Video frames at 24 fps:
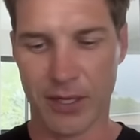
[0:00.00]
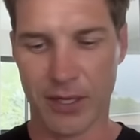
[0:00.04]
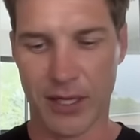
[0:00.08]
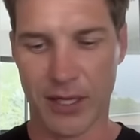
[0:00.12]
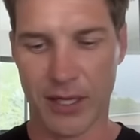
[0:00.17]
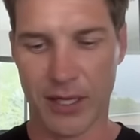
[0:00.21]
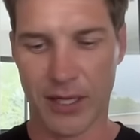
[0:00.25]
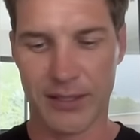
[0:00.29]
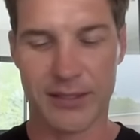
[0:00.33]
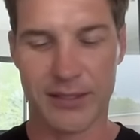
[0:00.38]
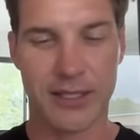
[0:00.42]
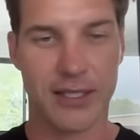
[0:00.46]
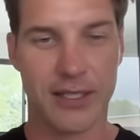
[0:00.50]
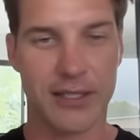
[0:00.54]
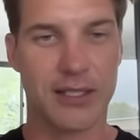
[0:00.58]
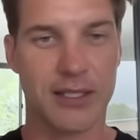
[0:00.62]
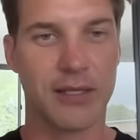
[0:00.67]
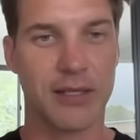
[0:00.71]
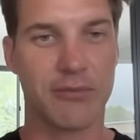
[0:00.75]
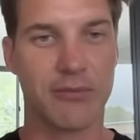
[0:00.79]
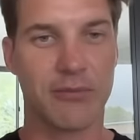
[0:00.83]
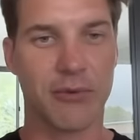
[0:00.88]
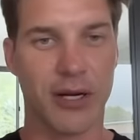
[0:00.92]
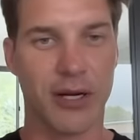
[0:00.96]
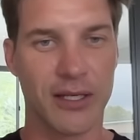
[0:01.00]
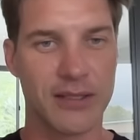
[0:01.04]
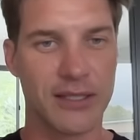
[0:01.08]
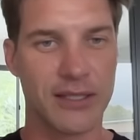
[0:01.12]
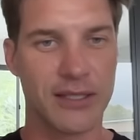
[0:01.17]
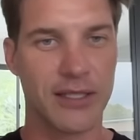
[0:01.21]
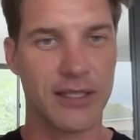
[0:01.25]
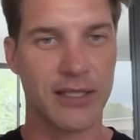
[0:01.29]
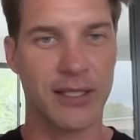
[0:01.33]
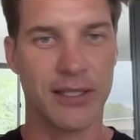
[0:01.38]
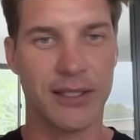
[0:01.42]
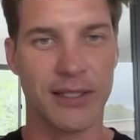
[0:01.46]
I decided to keep
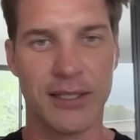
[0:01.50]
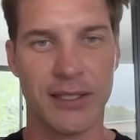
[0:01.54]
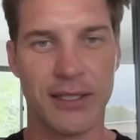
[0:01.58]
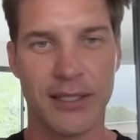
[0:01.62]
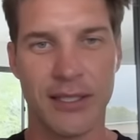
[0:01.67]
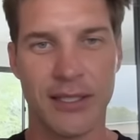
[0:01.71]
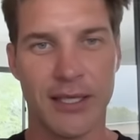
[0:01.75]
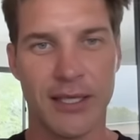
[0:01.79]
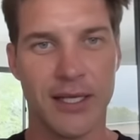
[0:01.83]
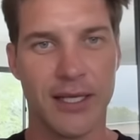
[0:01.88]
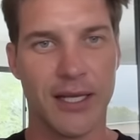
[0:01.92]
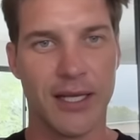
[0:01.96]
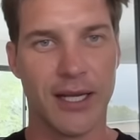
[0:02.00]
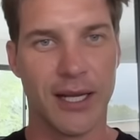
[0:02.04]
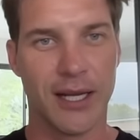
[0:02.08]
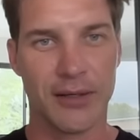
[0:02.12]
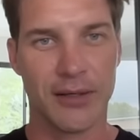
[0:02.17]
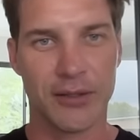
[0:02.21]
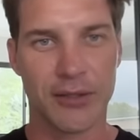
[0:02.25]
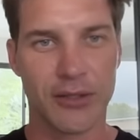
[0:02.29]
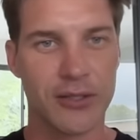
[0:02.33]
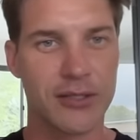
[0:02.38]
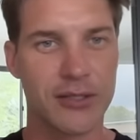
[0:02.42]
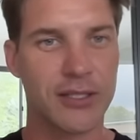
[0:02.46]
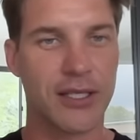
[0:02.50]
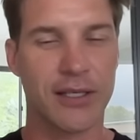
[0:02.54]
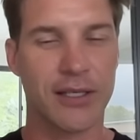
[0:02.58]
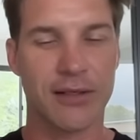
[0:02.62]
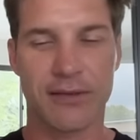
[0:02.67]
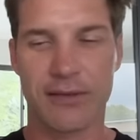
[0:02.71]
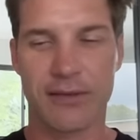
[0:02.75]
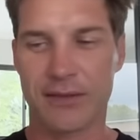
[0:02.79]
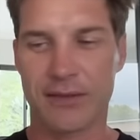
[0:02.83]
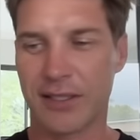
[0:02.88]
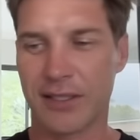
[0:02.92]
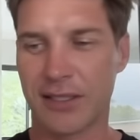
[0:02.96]
racing and and got to the end of
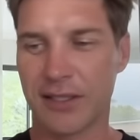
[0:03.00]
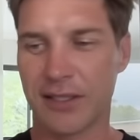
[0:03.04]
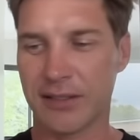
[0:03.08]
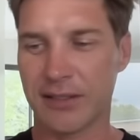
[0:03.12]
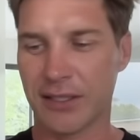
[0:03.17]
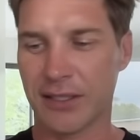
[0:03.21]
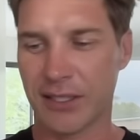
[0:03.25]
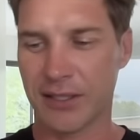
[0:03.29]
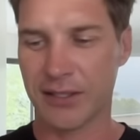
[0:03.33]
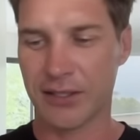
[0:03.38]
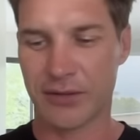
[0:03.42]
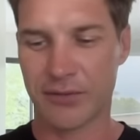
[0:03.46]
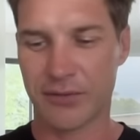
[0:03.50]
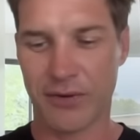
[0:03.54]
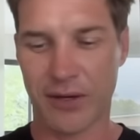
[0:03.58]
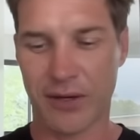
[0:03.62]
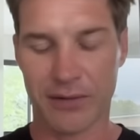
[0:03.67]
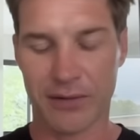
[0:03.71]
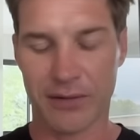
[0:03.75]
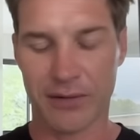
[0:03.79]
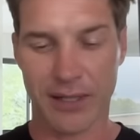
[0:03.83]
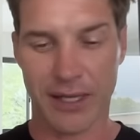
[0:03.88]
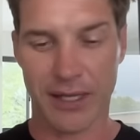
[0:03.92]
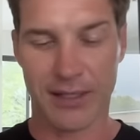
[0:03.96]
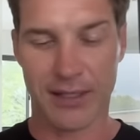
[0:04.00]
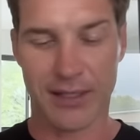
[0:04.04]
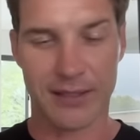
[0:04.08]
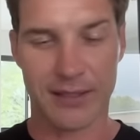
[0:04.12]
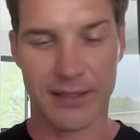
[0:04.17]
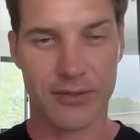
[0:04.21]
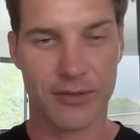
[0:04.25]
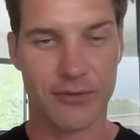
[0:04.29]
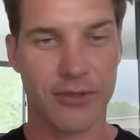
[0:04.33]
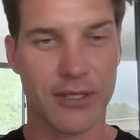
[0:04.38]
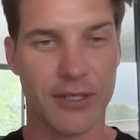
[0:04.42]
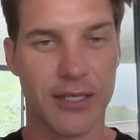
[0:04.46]
the season and just felt like
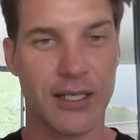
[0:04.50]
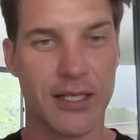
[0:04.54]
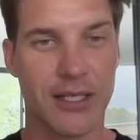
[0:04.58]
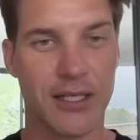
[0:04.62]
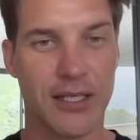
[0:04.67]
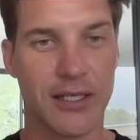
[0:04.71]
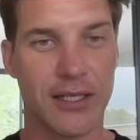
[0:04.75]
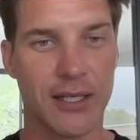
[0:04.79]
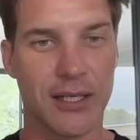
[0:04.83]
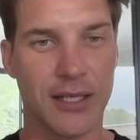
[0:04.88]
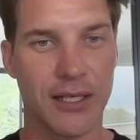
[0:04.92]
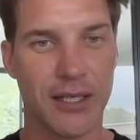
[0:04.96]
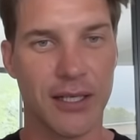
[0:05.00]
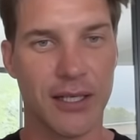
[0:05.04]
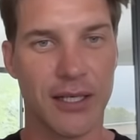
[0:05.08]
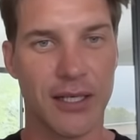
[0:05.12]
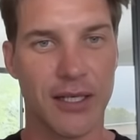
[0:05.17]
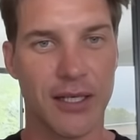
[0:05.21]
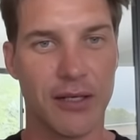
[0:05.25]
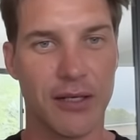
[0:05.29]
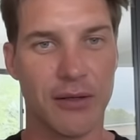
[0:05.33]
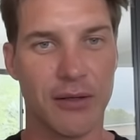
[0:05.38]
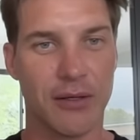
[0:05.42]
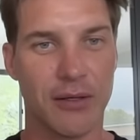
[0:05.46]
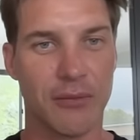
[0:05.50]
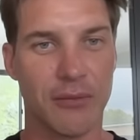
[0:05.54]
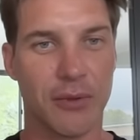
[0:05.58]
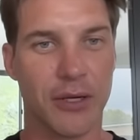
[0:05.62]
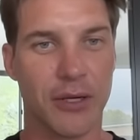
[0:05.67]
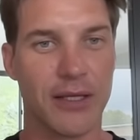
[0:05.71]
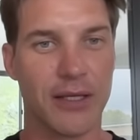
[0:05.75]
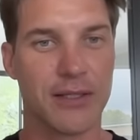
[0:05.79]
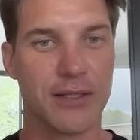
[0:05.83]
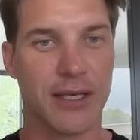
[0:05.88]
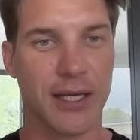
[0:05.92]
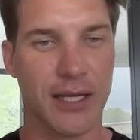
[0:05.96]
it's not really a, a, a
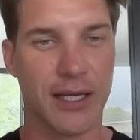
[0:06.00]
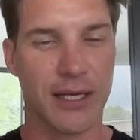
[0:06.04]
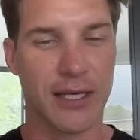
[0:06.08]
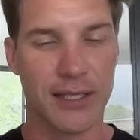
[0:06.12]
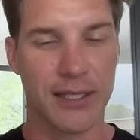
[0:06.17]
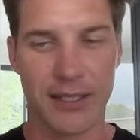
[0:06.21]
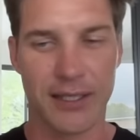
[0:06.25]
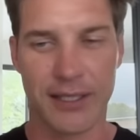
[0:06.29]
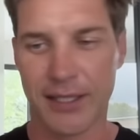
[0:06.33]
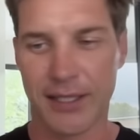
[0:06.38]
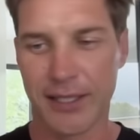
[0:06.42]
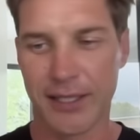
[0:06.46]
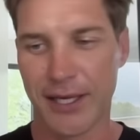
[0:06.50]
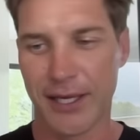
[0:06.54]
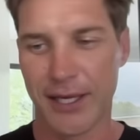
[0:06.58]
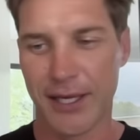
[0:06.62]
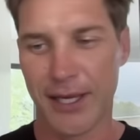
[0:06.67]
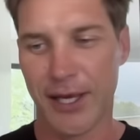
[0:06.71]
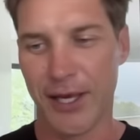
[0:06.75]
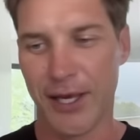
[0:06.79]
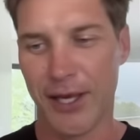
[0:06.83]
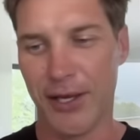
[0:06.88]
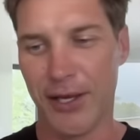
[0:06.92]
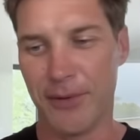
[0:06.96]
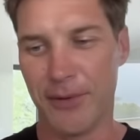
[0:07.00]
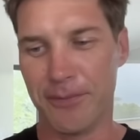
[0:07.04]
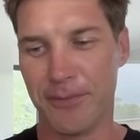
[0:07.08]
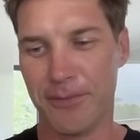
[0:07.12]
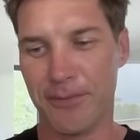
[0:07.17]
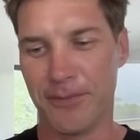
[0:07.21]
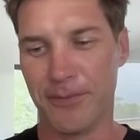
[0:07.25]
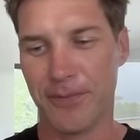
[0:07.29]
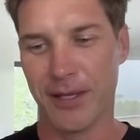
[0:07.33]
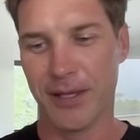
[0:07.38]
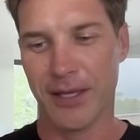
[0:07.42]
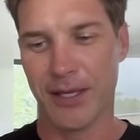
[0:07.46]
way to end it.
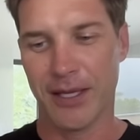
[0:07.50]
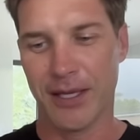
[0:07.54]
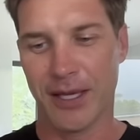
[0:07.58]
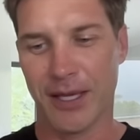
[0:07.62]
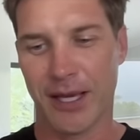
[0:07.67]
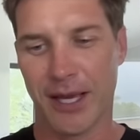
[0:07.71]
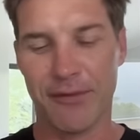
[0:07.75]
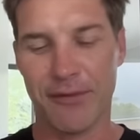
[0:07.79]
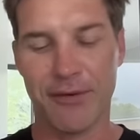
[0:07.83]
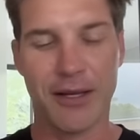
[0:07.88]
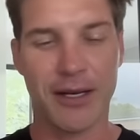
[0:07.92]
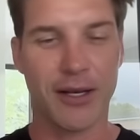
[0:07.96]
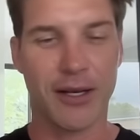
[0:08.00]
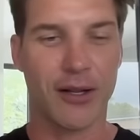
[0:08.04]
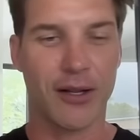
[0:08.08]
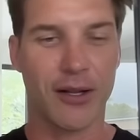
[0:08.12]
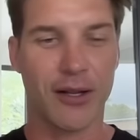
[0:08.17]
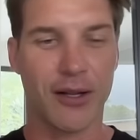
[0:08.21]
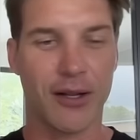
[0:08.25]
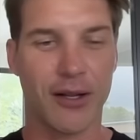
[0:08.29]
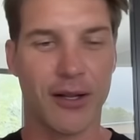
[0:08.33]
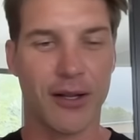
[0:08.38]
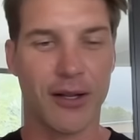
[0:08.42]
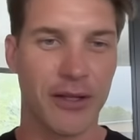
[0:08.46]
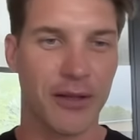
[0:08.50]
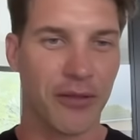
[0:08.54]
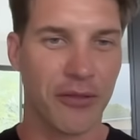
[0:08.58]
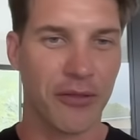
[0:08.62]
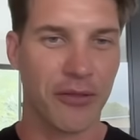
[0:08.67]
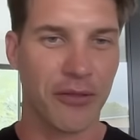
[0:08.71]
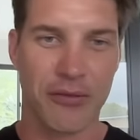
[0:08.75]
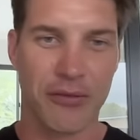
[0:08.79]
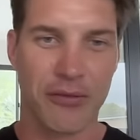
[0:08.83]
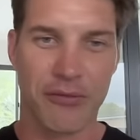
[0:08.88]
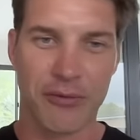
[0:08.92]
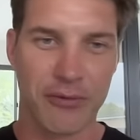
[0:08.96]
Um, I've had a lot of
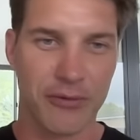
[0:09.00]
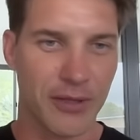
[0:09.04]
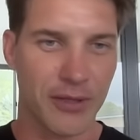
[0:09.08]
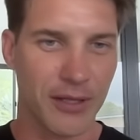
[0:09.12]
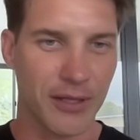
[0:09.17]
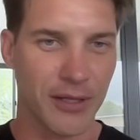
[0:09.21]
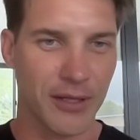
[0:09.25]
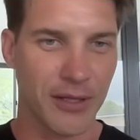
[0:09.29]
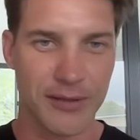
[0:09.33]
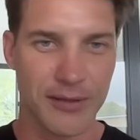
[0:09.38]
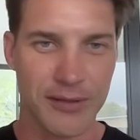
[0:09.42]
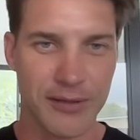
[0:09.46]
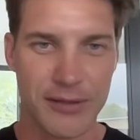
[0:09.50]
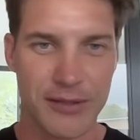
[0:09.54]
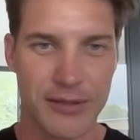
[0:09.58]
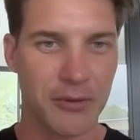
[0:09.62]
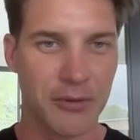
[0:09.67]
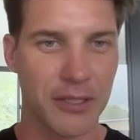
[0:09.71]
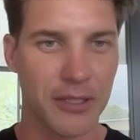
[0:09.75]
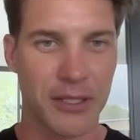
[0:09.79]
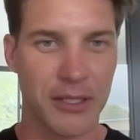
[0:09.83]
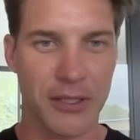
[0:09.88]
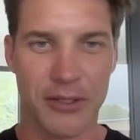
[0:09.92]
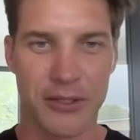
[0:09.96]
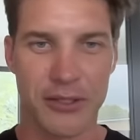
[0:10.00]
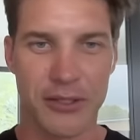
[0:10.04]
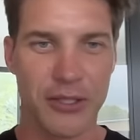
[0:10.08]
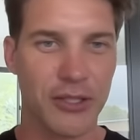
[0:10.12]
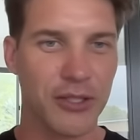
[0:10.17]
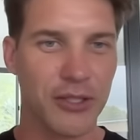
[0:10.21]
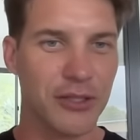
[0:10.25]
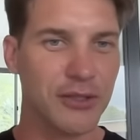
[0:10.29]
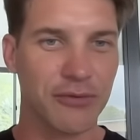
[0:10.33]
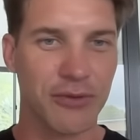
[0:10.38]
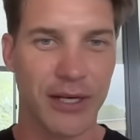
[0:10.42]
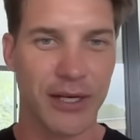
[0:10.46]
fun through the 20 odd
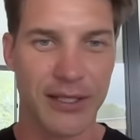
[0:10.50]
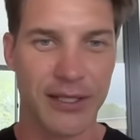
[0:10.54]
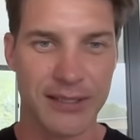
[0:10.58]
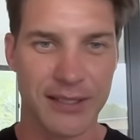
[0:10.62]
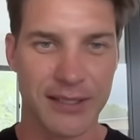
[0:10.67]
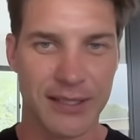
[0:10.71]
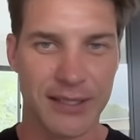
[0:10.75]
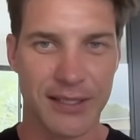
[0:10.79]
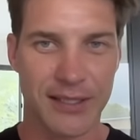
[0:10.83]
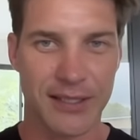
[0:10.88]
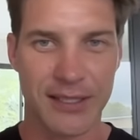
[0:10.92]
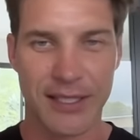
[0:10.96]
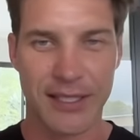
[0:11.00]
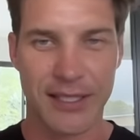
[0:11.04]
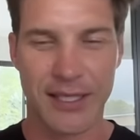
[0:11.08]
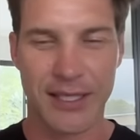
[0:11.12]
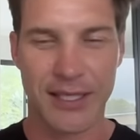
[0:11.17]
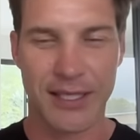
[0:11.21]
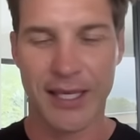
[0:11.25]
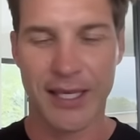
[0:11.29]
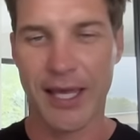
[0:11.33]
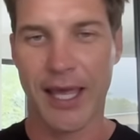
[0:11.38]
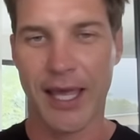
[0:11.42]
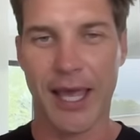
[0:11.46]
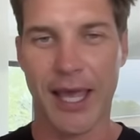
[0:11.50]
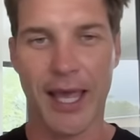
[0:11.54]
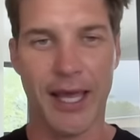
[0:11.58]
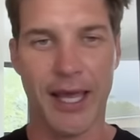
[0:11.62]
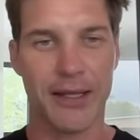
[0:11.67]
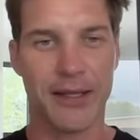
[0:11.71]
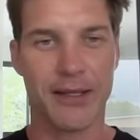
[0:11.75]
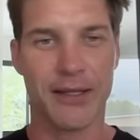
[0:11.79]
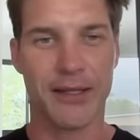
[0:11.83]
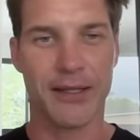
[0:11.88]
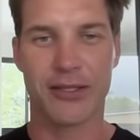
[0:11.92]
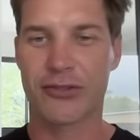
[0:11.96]
years of racing
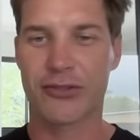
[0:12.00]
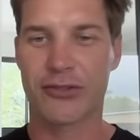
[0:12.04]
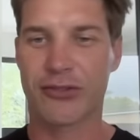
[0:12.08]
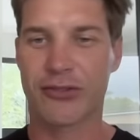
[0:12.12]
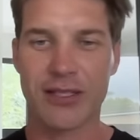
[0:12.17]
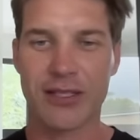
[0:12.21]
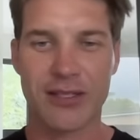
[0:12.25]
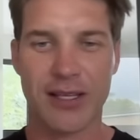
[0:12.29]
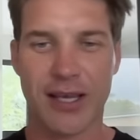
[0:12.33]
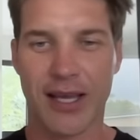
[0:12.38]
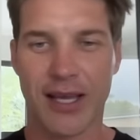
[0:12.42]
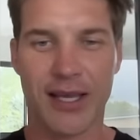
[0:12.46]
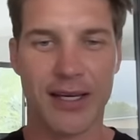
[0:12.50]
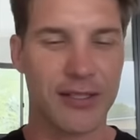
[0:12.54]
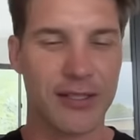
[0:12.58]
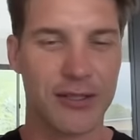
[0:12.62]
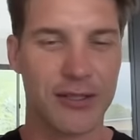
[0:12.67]
and the stress I had in